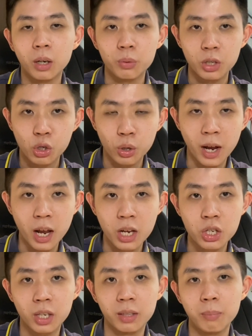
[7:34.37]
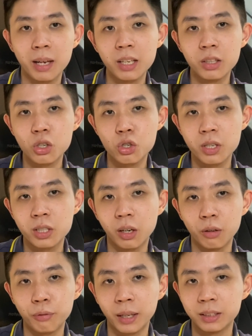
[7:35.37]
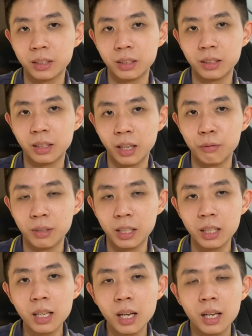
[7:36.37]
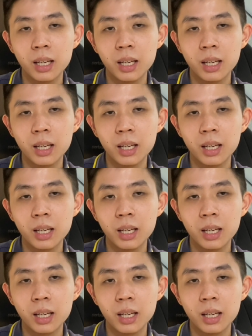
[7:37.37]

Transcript: retrenched and many industries got affected heavily.